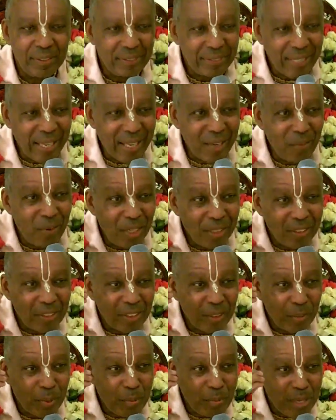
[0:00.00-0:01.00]
They want you
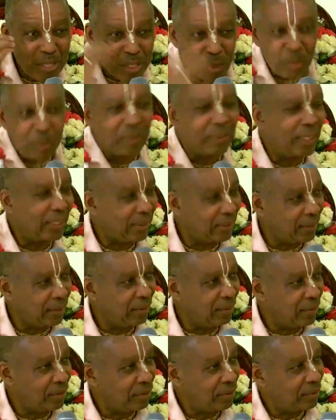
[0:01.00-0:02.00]
to be miserable like they
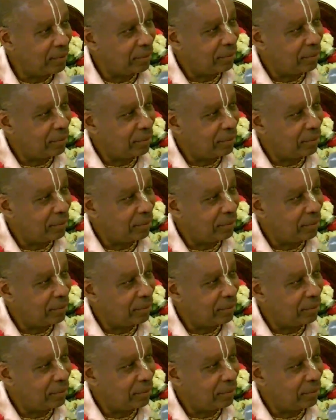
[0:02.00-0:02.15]
are.